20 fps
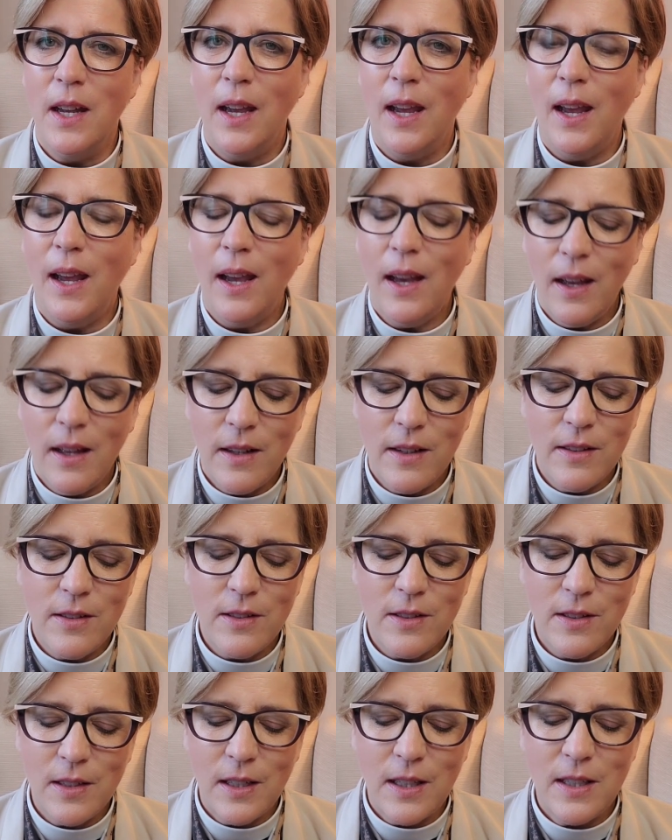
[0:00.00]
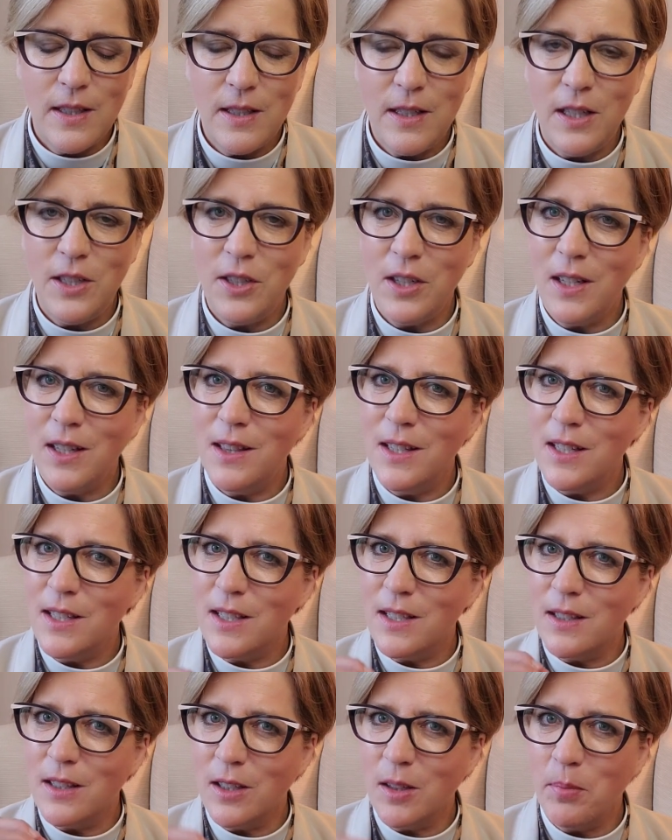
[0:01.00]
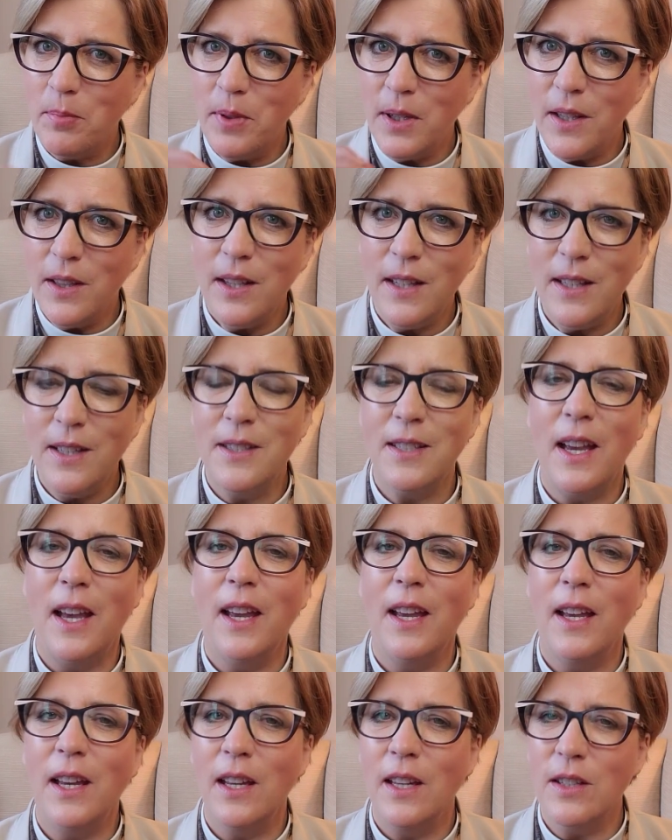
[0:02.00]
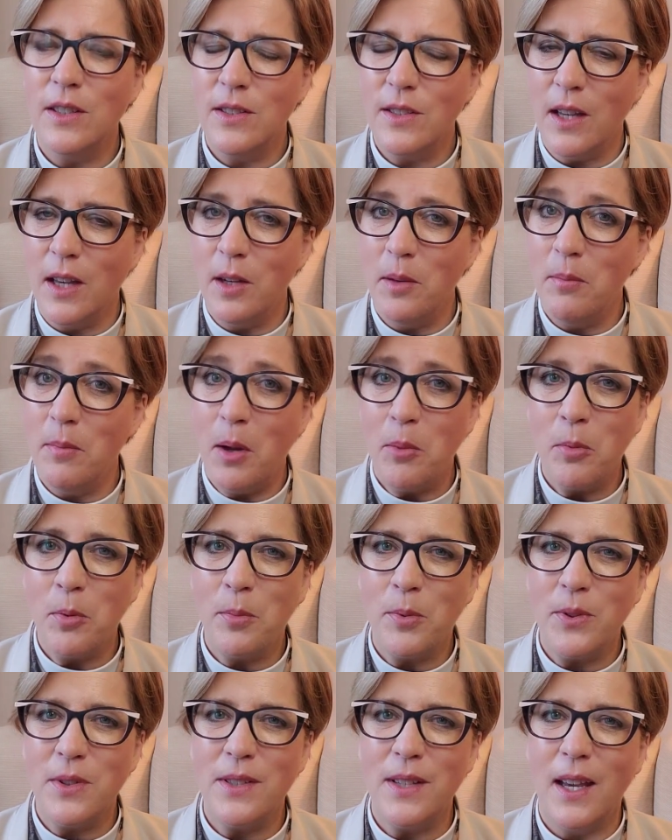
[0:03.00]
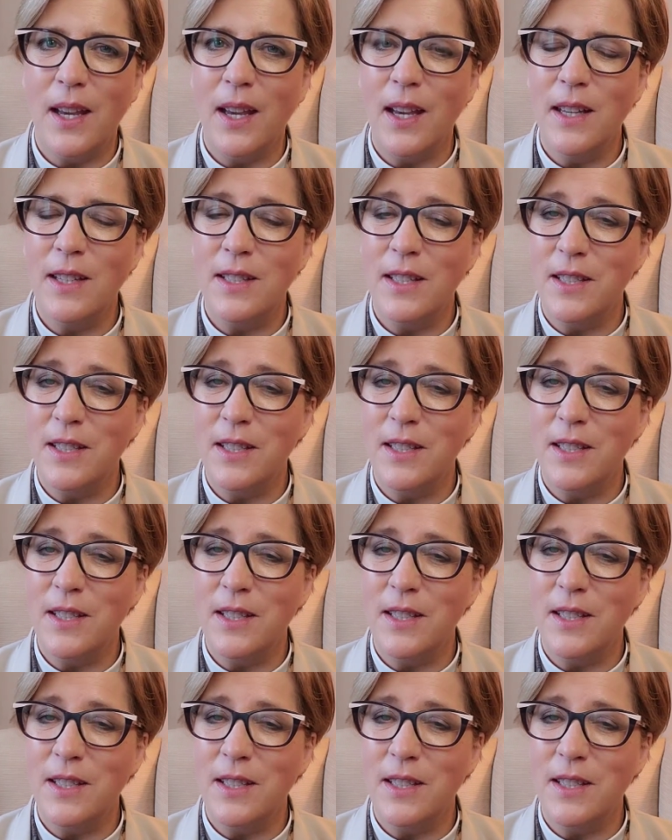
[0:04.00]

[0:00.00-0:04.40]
And he's teaching in these little pithy sayings and memorable sayings.